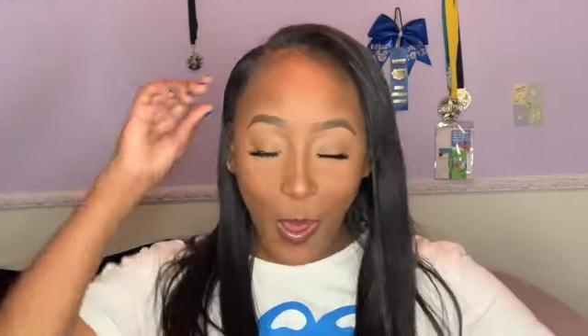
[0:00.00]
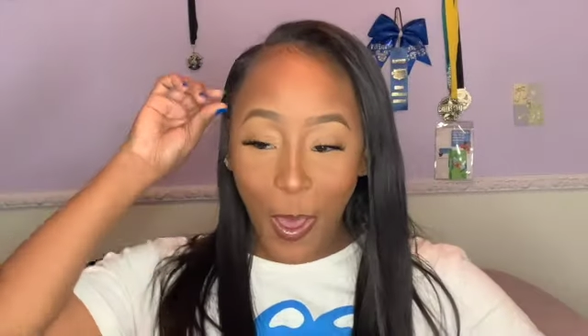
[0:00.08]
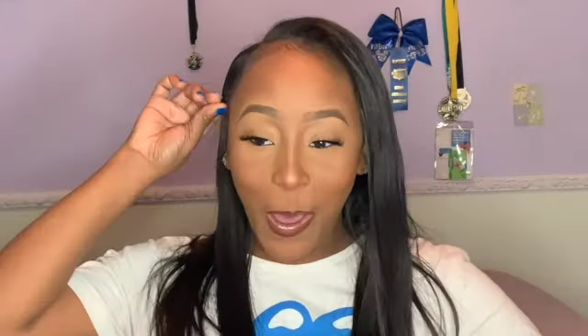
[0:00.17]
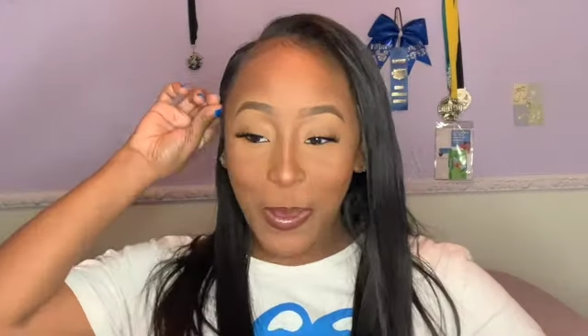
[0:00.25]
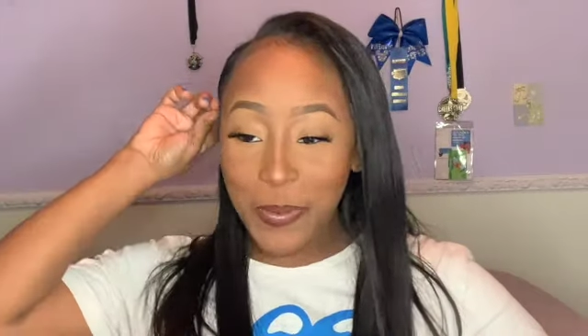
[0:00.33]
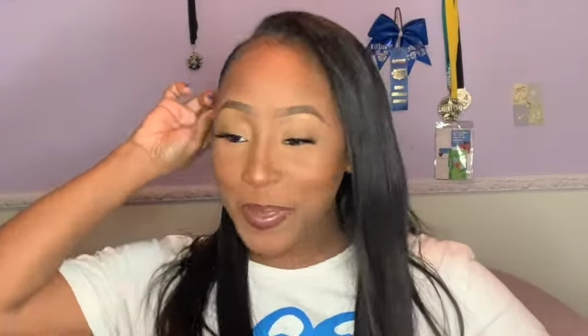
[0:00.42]

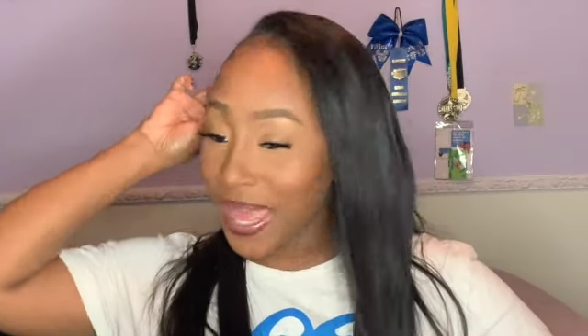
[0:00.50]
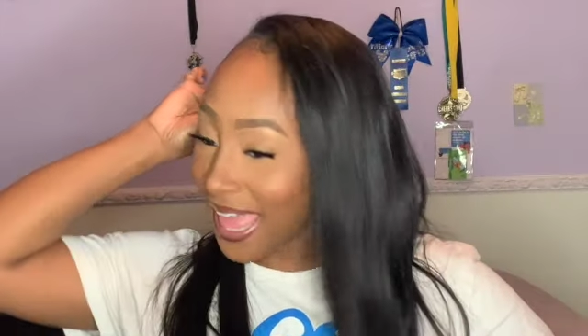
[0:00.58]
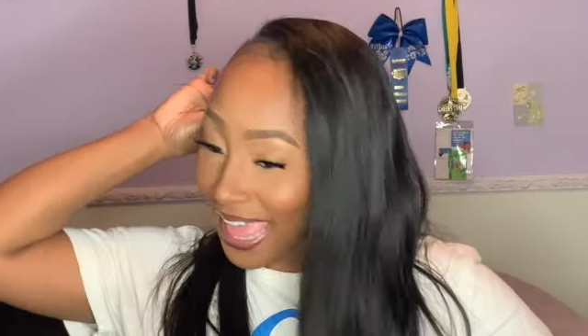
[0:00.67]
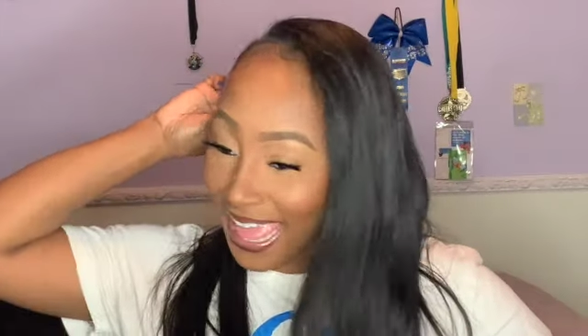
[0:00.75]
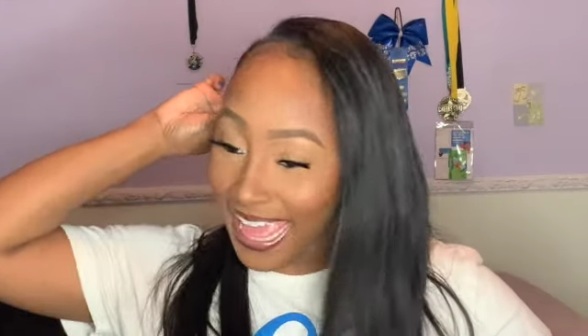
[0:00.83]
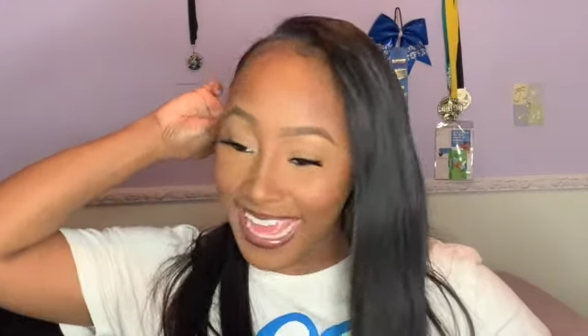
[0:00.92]

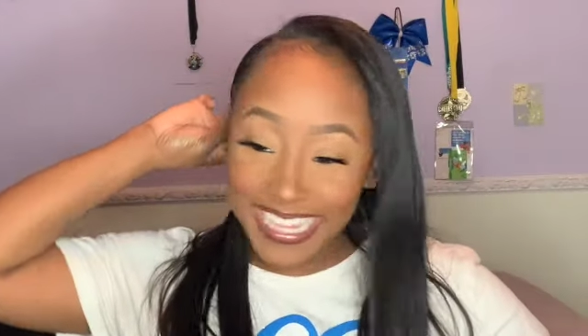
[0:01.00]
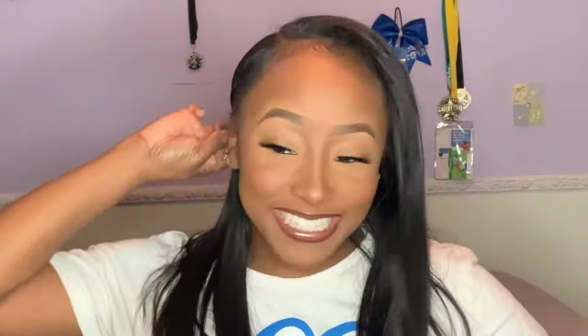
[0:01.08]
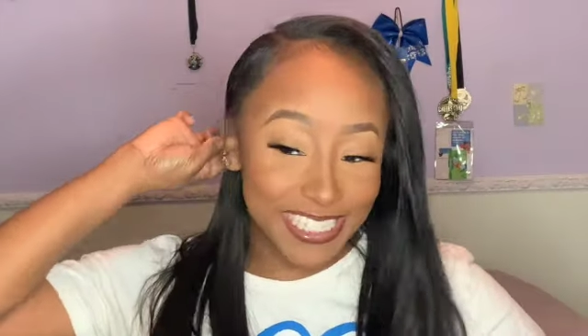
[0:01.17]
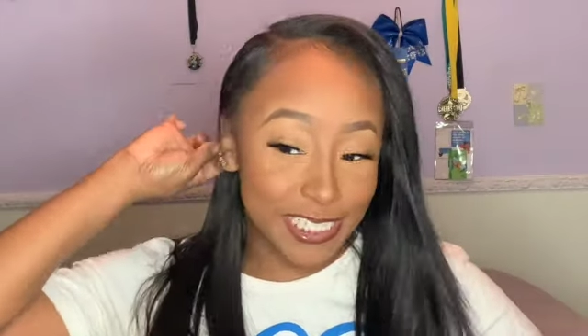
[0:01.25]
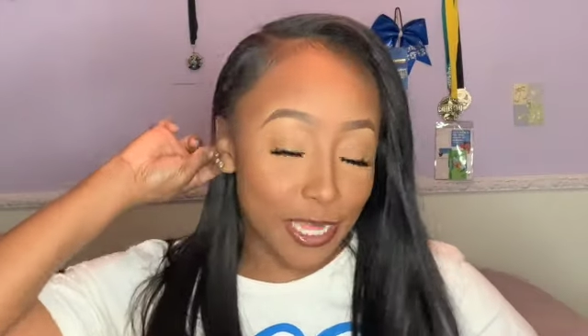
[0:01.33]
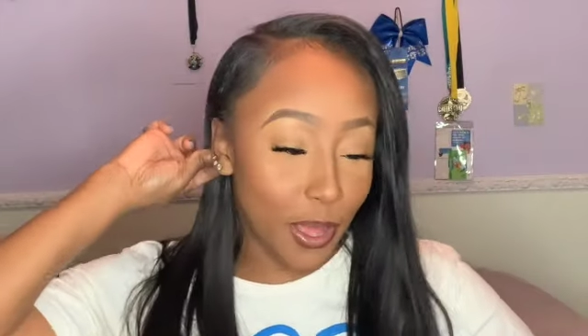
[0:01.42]
Okay,
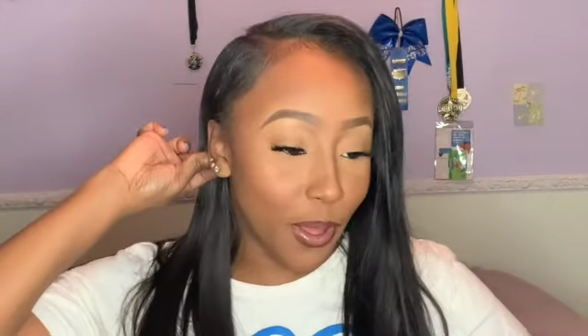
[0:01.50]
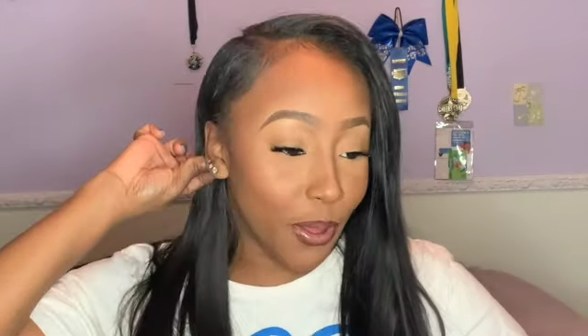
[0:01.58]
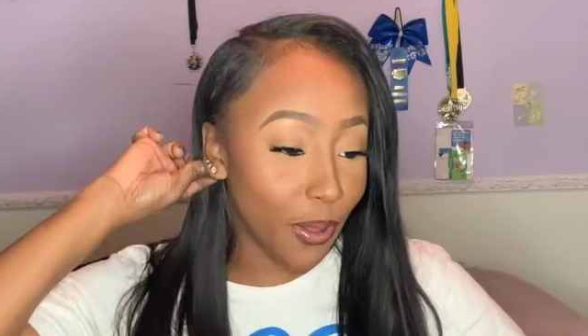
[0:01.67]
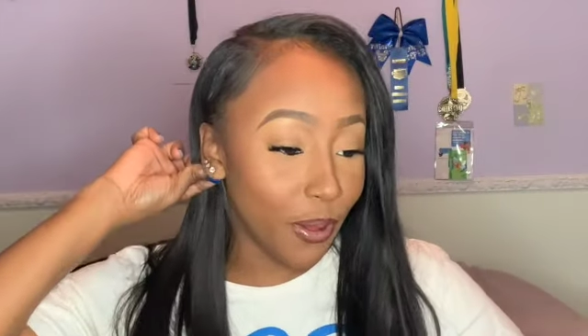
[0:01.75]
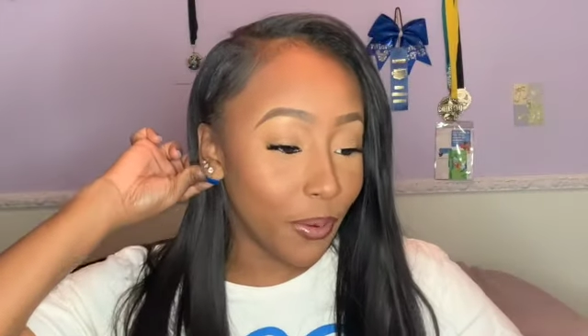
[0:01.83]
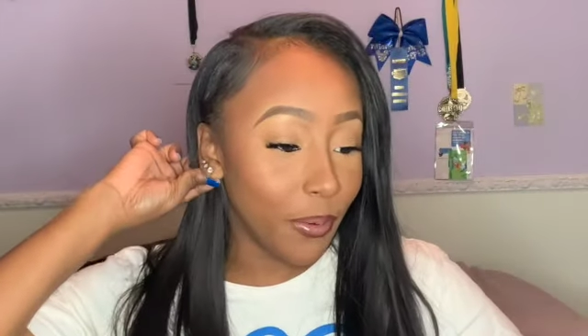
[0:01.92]

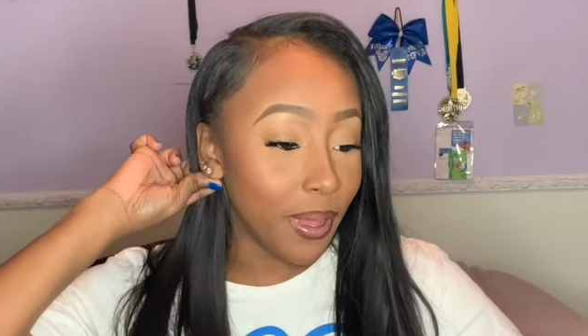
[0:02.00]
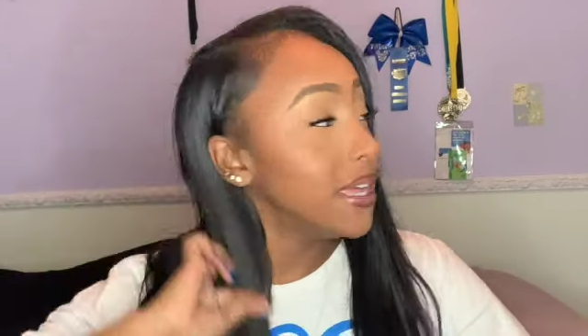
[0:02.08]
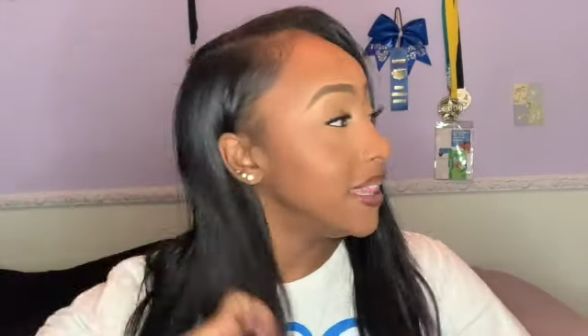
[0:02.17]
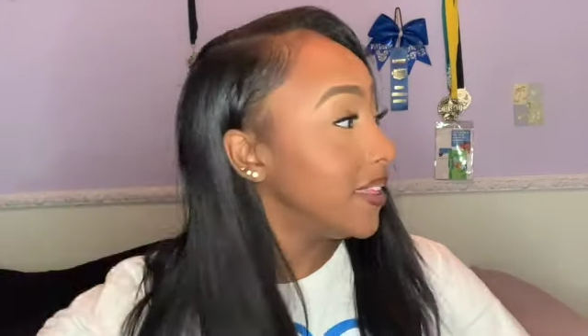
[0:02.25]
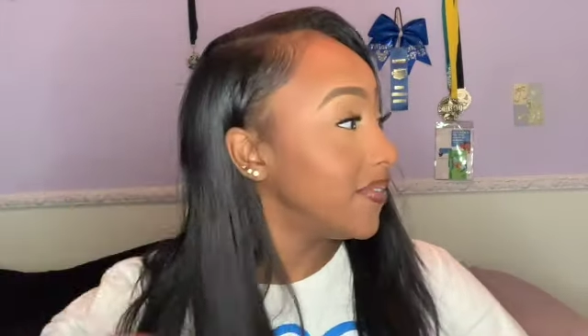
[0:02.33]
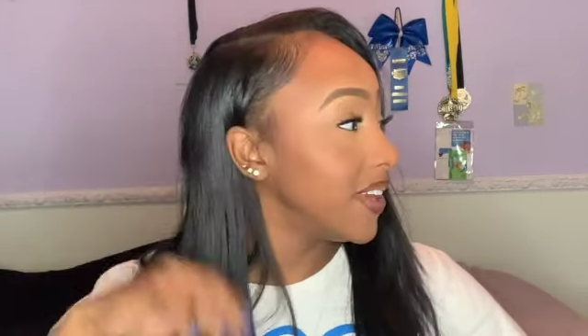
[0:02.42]
so
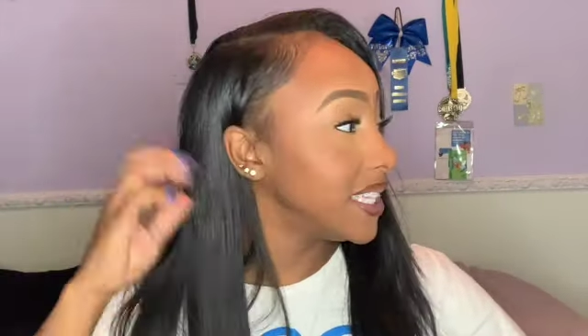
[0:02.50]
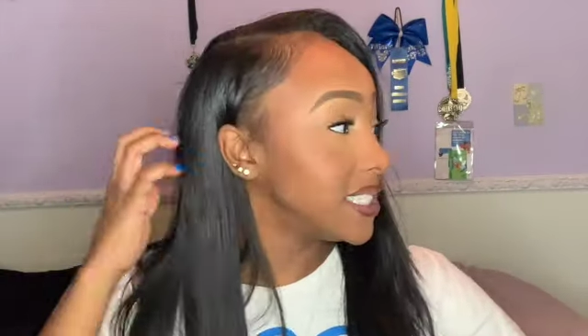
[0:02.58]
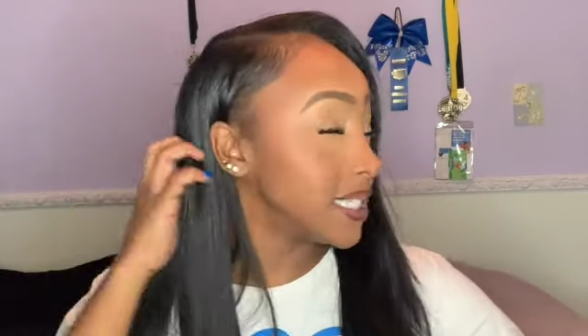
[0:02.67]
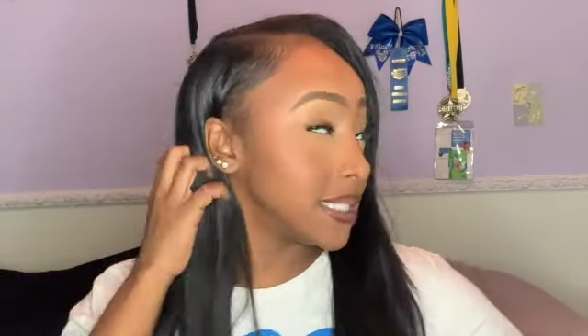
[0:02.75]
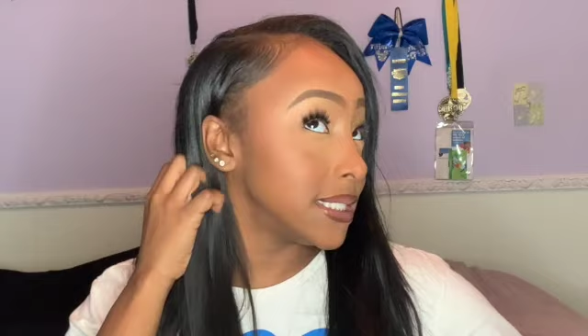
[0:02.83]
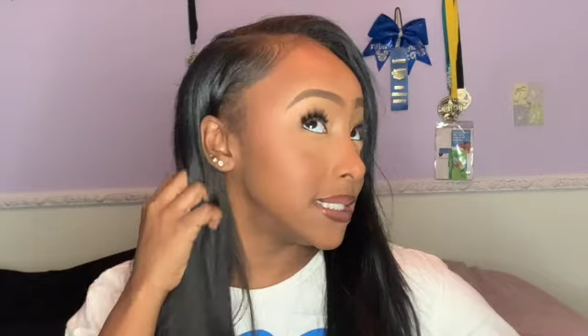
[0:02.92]
the
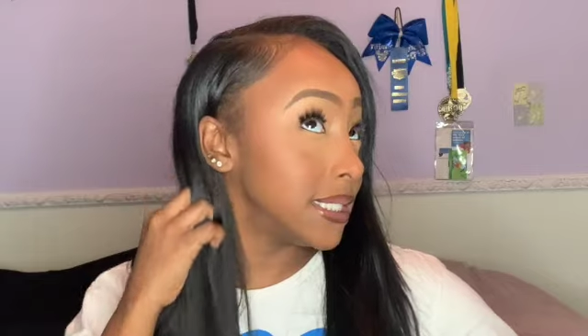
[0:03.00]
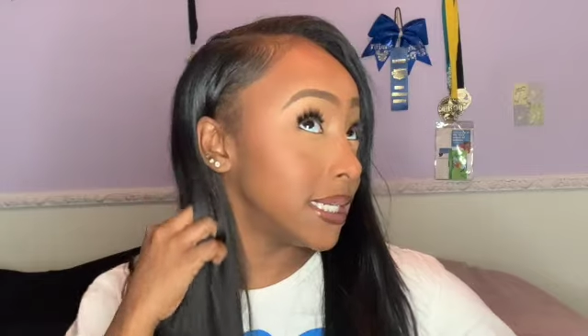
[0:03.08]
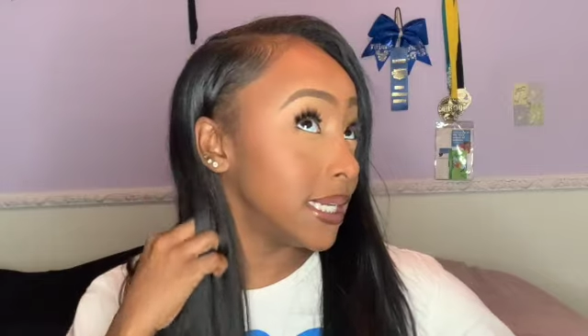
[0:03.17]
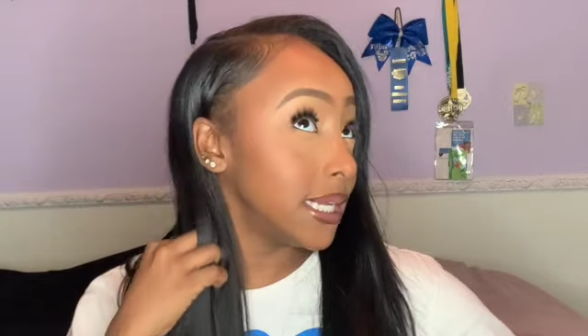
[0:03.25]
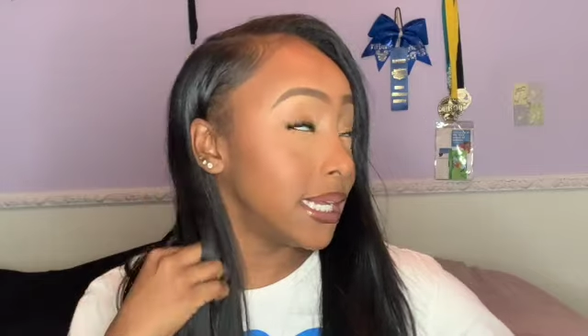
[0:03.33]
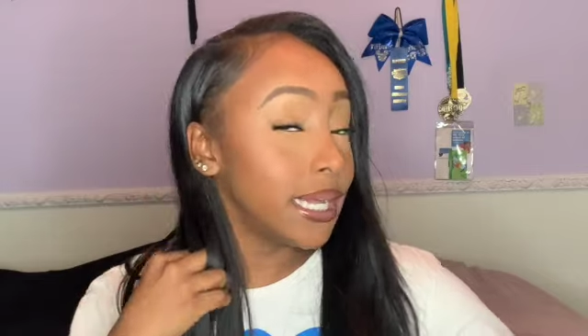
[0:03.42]
face is
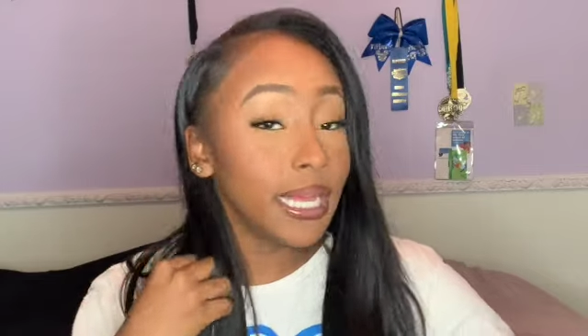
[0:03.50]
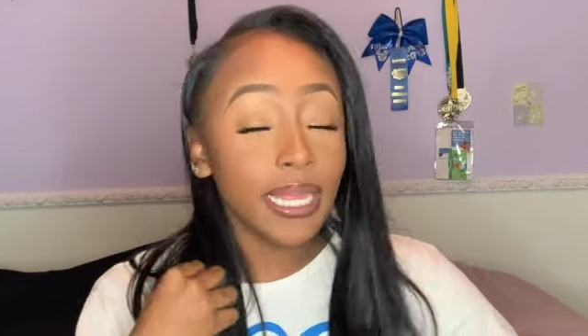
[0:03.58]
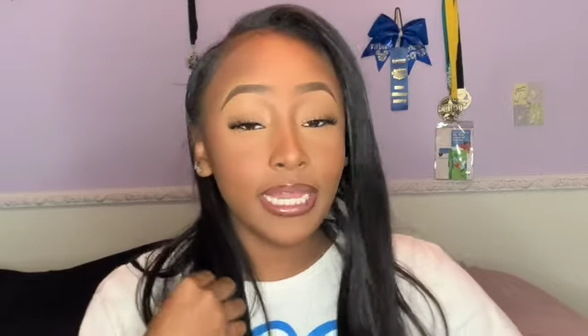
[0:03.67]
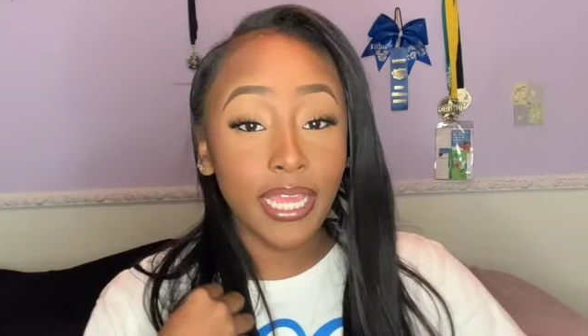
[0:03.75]
done.